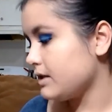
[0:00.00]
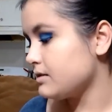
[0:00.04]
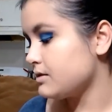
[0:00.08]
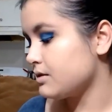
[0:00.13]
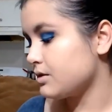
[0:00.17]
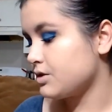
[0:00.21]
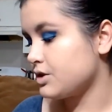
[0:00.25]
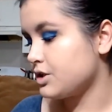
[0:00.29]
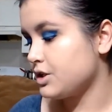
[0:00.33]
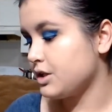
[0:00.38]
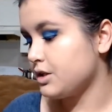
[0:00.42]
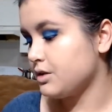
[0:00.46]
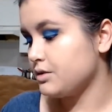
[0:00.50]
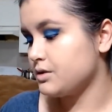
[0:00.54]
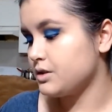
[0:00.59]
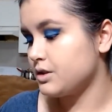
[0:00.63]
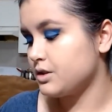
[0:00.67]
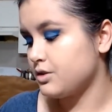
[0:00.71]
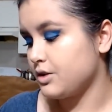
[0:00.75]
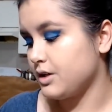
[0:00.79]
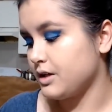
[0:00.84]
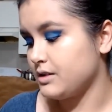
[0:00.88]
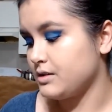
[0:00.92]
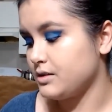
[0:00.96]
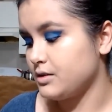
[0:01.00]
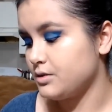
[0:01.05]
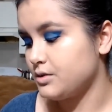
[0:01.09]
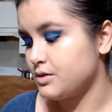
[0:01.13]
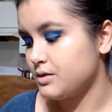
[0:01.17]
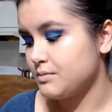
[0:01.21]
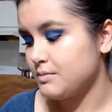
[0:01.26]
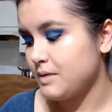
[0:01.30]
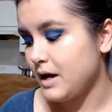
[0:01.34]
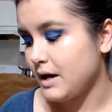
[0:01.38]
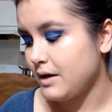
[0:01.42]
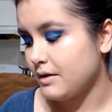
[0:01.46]
so she used a
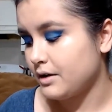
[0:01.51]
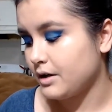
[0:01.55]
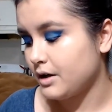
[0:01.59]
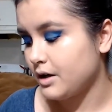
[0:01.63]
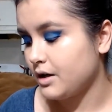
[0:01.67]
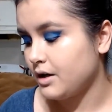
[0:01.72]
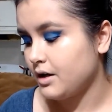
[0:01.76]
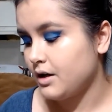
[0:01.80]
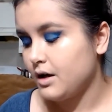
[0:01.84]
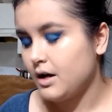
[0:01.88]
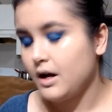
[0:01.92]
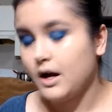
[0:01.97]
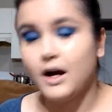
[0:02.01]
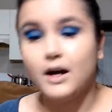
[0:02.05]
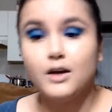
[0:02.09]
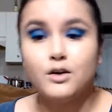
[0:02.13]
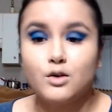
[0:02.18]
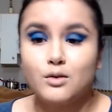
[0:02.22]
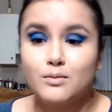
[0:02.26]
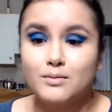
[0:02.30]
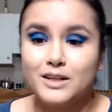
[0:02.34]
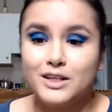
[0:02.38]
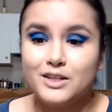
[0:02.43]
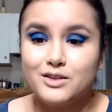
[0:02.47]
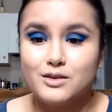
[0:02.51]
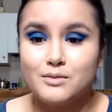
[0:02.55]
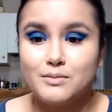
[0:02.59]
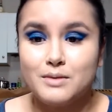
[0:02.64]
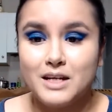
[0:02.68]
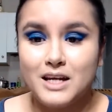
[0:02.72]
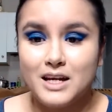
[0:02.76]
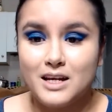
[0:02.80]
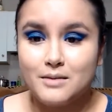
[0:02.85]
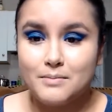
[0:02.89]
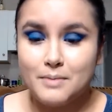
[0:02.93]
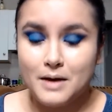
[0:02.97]
translucent powder. I normally use a
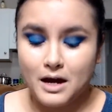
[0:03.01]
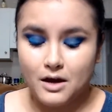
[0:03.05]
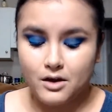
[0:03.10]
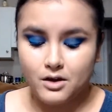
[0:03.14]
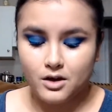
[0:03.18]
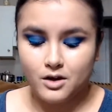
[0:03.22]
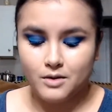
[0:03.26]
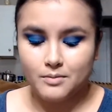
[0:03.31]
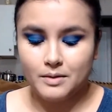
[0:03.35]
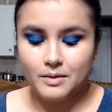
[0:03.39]
banana powder,